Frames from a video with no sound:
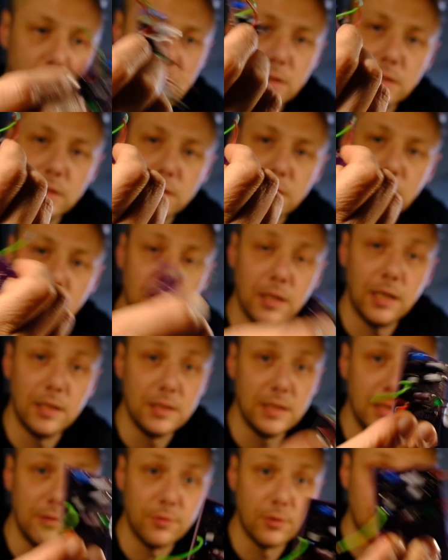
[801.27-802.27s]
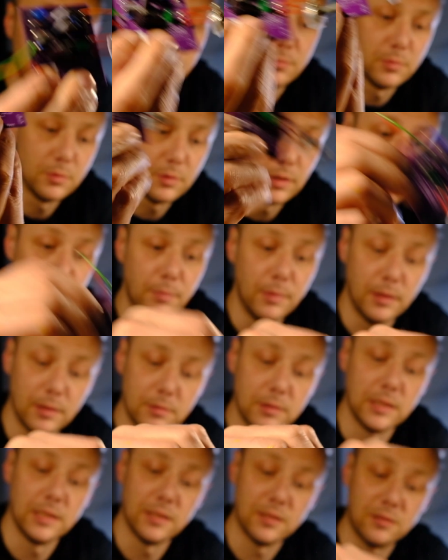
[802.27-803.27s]
I got the idea from him,
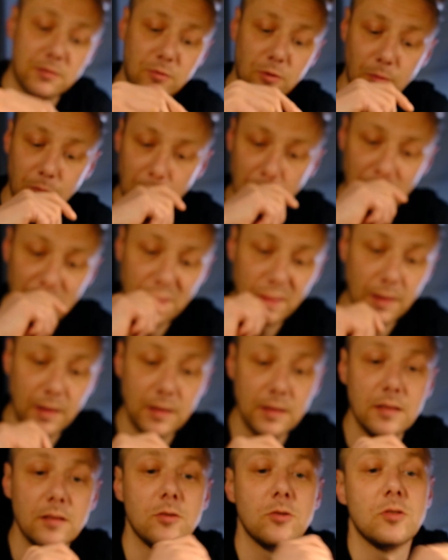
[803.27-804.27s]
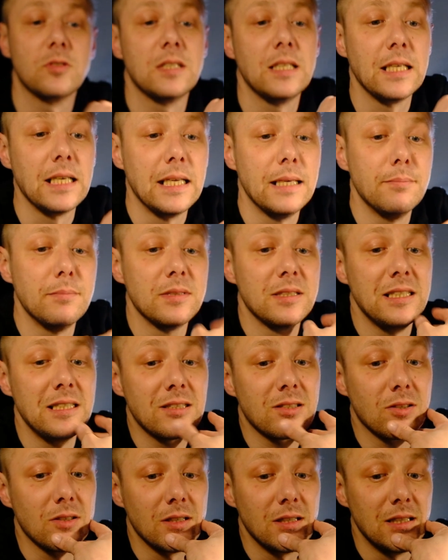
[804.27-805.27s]
at least from seeing his
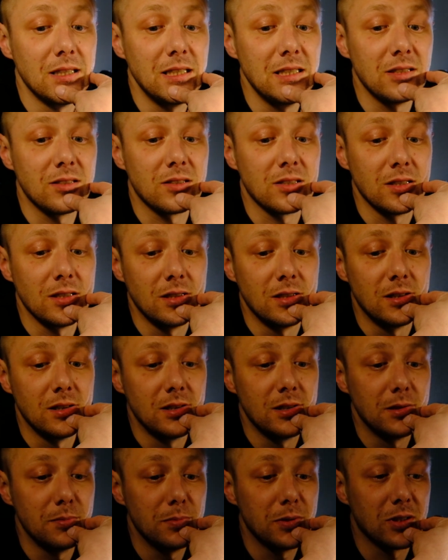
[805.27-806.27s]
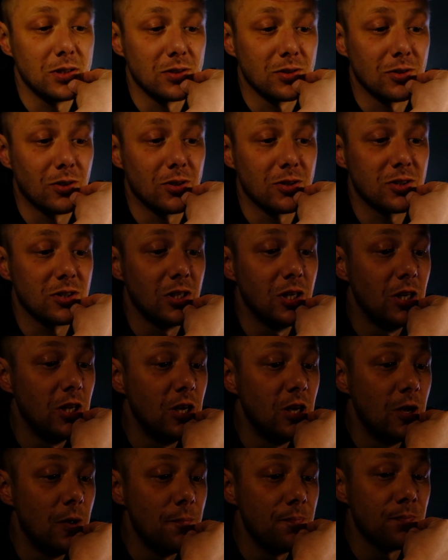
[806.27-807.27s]
business cards.
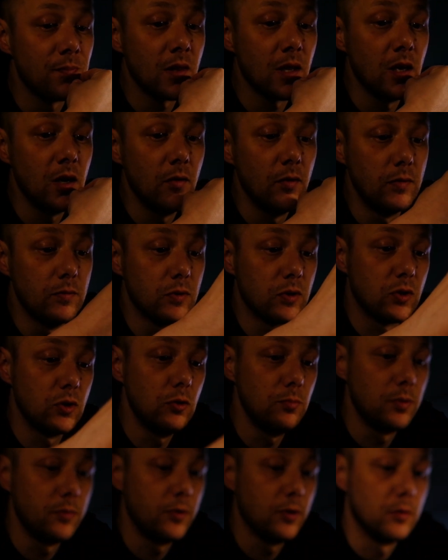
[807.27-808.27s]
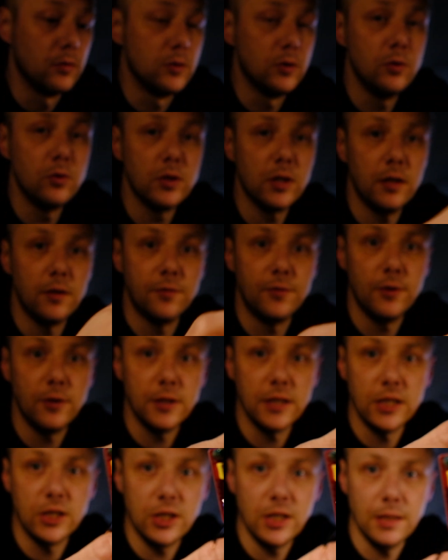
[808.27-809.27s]
It was super fun. Use a
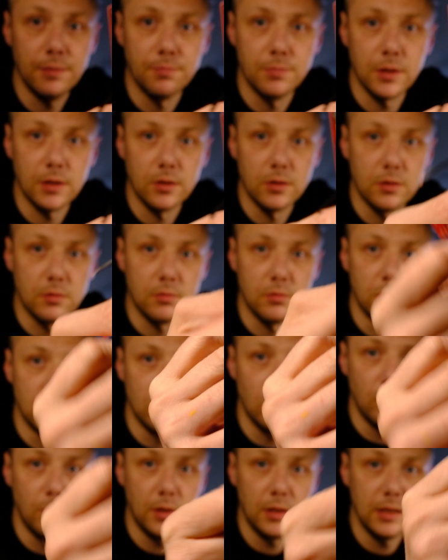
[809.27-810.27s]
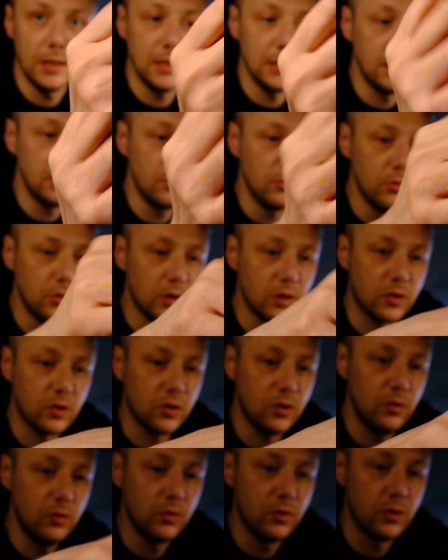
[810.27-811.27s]
funky chip that nobody
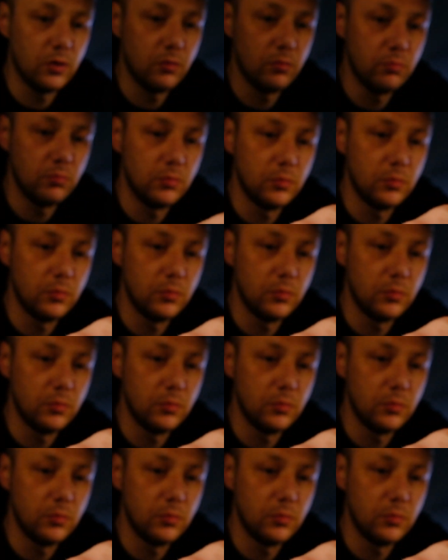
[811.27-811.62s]
uses.